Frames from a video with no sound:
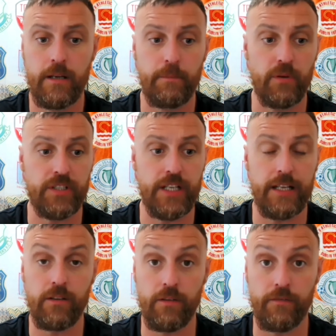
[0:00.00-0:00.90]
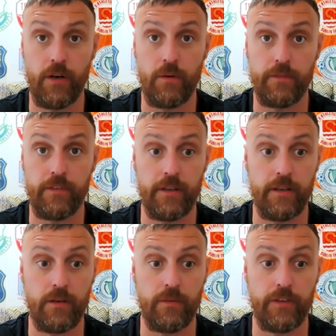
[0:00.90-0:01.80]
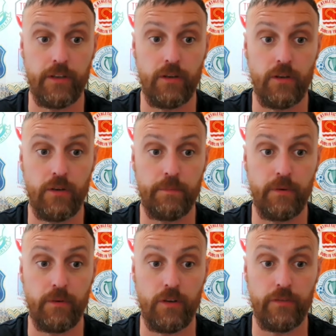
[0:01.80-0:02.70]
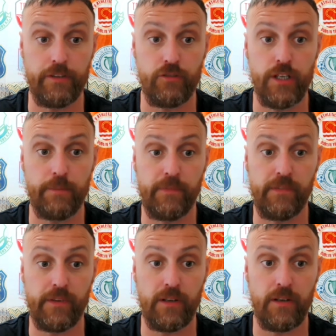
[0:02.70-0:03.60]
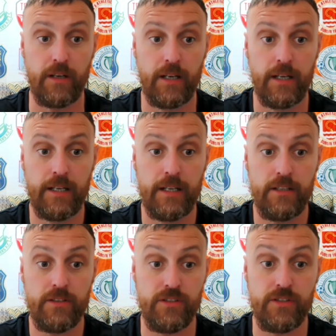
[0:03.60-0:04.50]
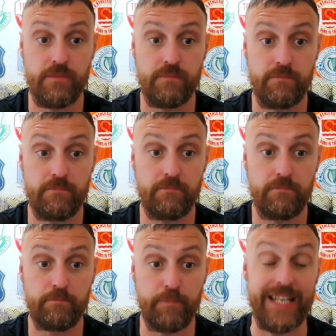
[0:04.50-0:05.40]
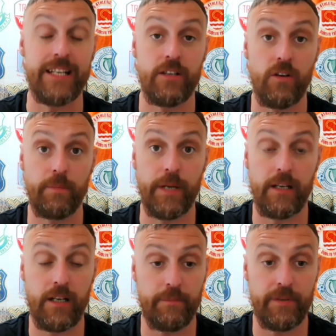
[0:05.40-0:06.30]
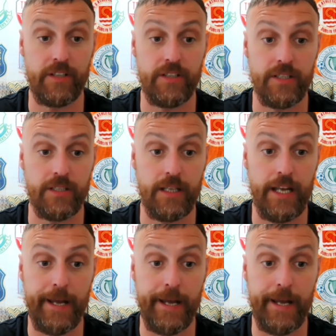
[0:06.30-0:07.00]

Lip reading: but looking forward to going to Europe or going on trips or just being in European competition,